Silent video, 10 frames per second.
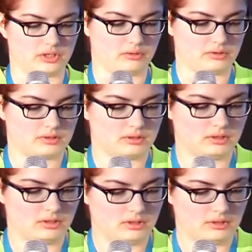those.
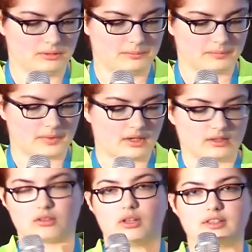
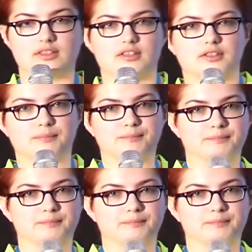So that's it.